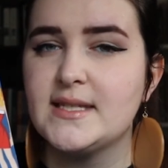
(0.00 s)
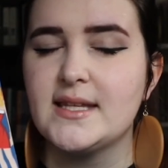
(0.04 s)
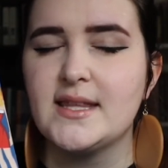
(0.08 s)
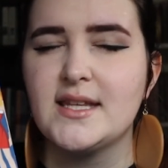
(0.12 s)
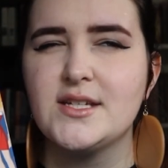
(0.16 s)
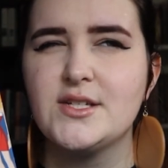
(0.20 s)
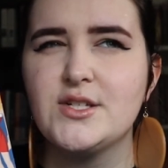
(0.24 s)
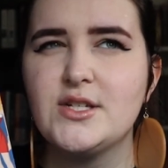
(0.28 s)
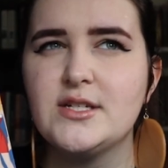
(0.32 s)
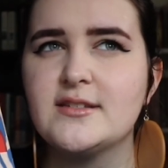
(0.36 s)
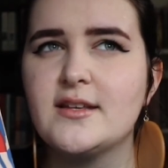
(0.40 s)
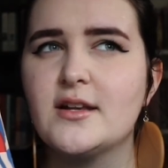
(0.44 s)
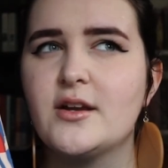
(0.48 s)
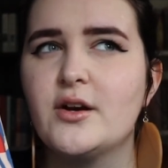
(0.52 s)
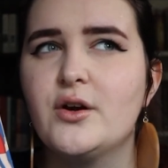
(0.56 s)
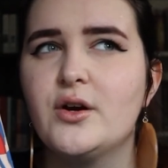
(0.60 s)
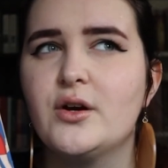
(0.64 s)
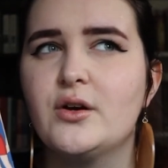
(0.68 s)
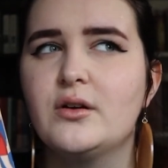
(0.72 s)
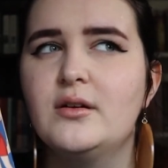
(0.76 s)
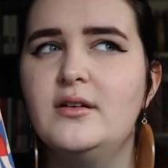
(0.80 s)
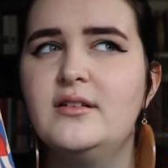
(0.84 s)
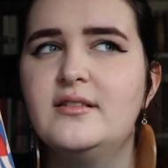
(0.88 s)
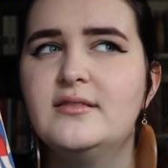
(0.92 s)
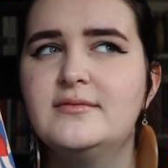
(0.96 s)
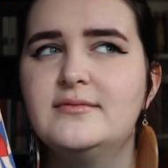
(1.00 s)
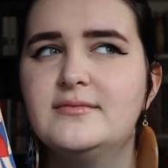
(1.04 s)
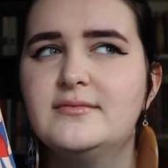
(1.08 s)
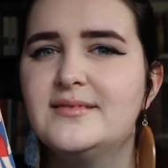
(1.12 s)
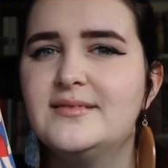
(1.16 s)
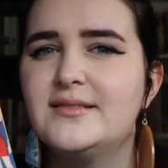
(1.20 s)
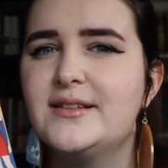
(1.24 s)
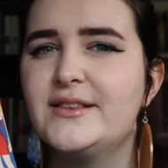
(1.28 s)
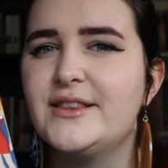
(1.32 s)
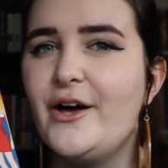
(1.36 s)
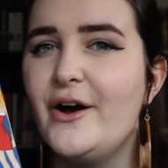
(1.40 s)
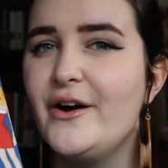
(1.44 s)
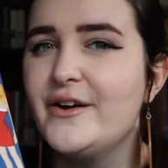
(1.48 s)
I think she said her
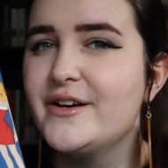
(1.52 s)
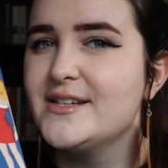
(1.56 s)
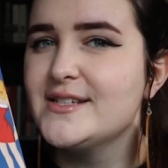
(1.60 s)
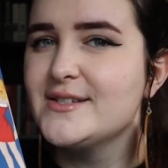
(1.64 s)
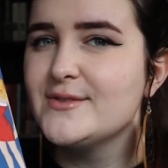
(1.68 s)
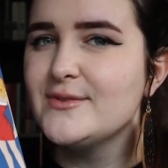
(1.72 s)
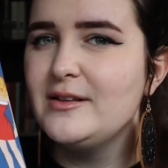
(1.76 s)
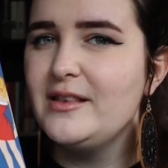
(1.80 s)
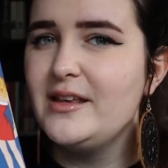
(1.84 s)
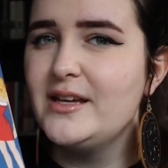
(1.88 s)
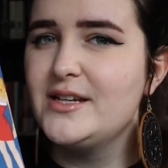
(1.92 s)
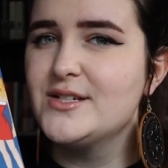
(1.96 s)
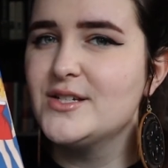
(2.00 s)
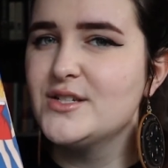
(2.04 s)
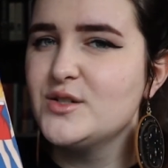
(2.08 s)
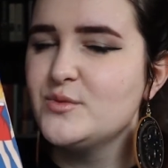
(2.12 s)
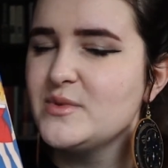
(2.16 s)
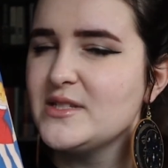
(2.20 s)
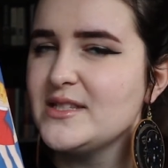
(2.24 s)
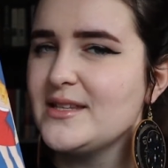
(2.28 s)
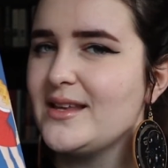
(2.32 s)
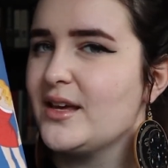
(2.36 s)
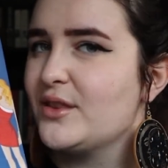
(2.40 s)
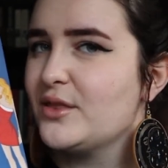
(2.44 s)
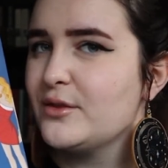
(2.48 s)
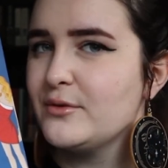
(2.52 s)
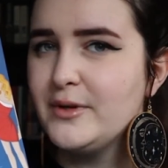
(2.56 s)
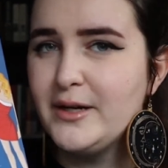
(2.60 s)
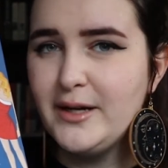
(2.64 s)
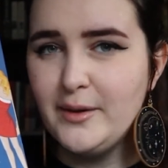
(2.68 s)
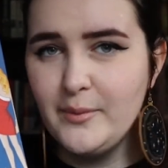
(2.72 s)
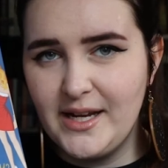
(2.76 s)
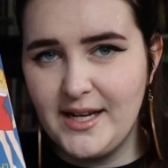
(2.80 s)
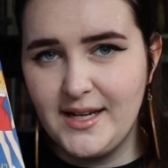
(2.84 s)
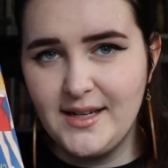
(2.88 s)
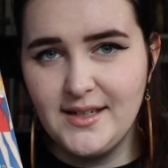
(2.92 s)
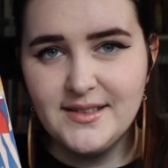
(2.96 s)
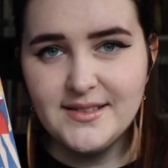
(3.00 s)
longest relationship was like 3
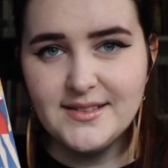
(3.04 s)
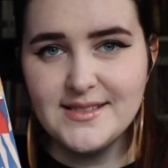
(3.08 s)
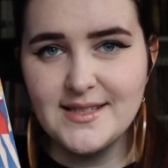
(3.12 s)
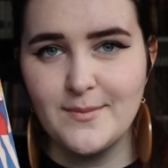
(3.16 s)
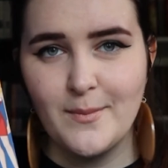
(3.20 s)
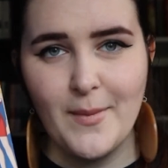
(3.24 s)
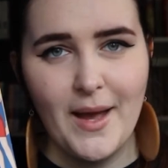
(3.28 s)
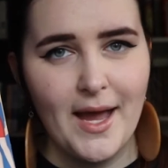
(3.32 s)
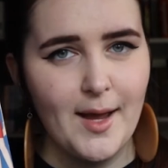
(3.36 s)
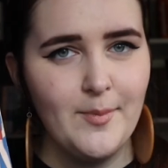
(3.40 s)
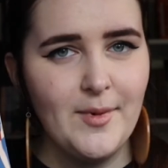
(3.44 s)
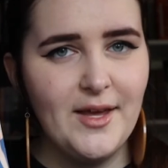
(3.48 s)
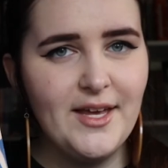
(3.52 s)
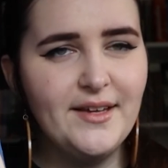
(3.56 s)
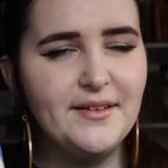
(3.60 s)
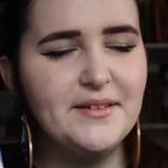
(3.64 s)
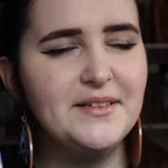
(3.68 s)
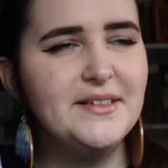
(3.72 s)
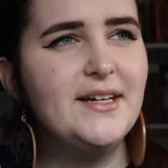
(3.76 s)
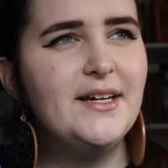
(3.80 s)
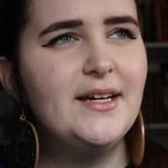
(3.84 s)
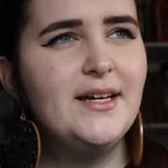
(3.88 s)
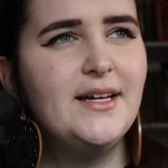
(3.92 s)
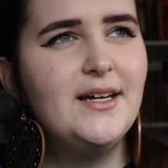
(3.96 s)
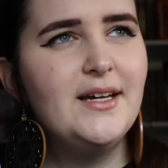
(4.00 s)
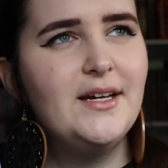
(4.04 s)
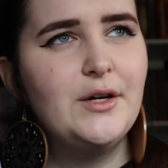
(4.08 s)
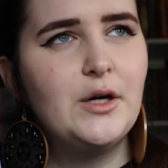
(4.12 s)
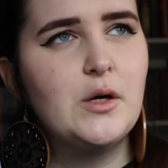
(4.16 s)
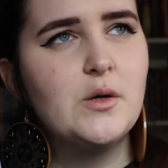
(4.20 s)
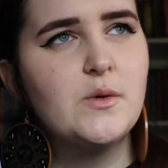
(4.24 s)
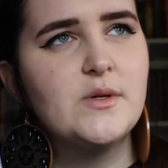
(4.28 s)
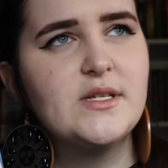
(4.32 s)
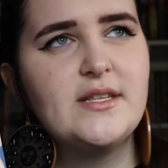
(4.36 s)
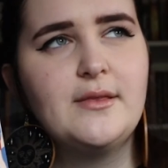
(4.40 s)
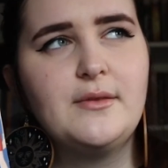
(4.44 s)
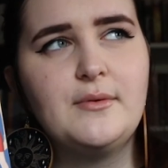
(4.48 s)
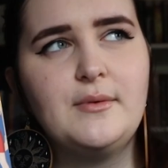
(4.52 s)
weeks maybe, or
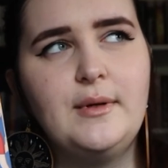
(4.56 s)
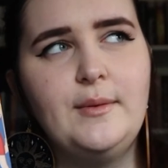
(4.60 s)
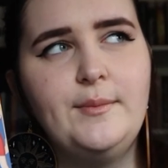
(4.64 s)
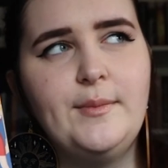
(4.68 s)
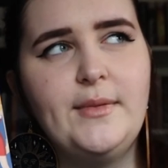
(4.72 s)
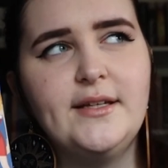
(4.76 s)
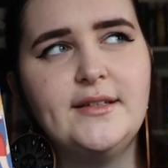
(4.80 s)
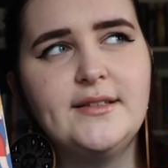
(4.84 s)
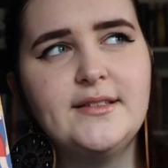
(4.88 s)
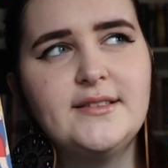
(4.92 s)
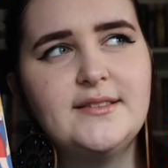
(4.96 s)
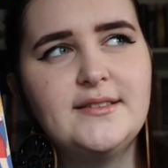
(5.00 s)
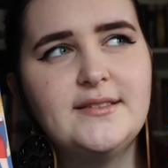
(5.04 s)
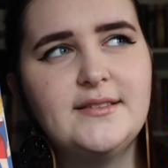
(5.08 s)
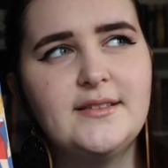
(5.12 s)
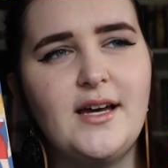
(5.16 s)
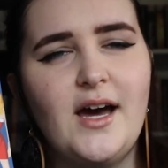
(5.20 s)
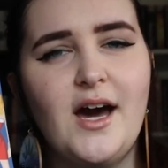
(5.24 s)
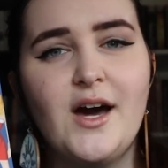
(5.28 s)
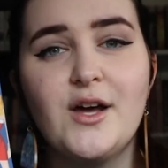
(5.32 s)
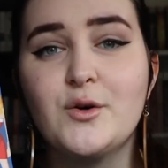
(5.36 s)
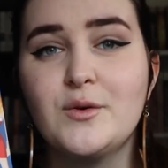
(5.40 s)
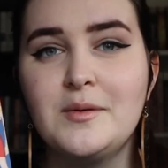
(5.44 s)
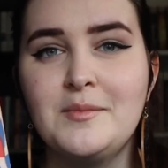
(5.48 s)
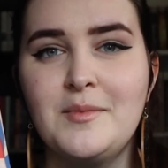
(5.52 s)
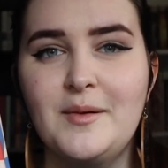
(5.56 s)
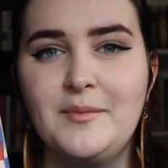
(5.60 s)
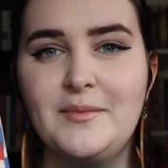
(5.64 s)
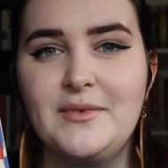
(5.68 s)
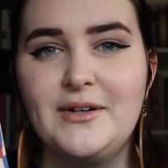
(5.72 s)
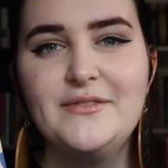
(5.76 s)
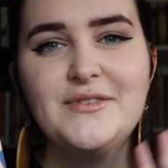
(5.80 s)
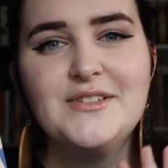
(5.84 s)
was it 3 months? I don't remember.